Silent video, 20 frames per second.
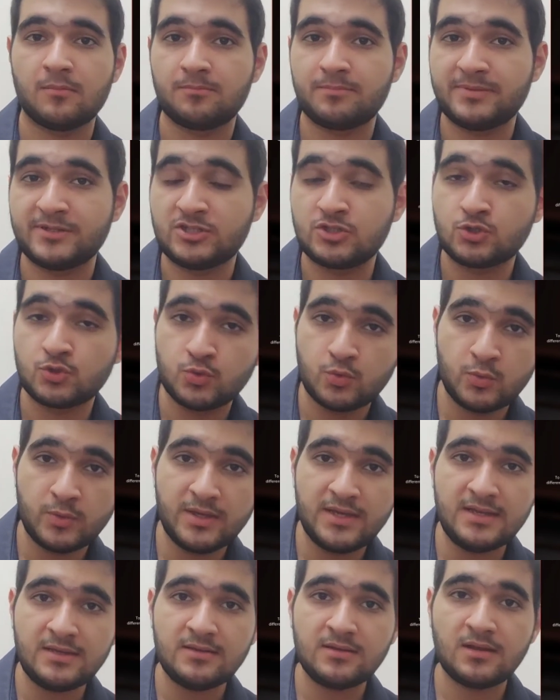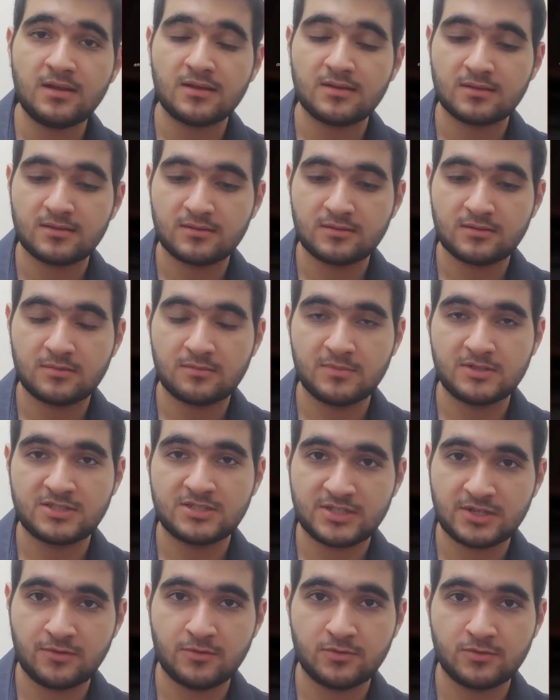between the
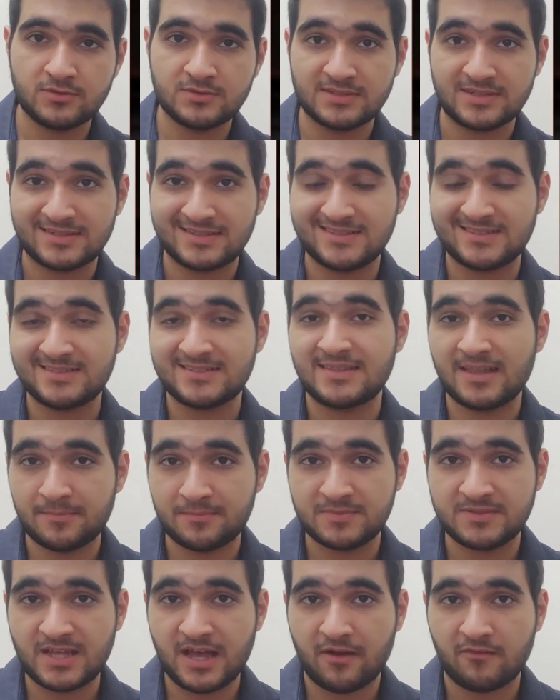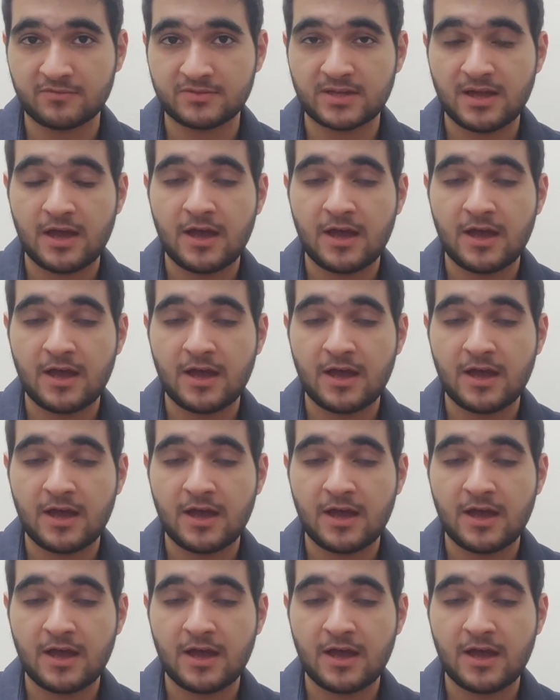materials themselves.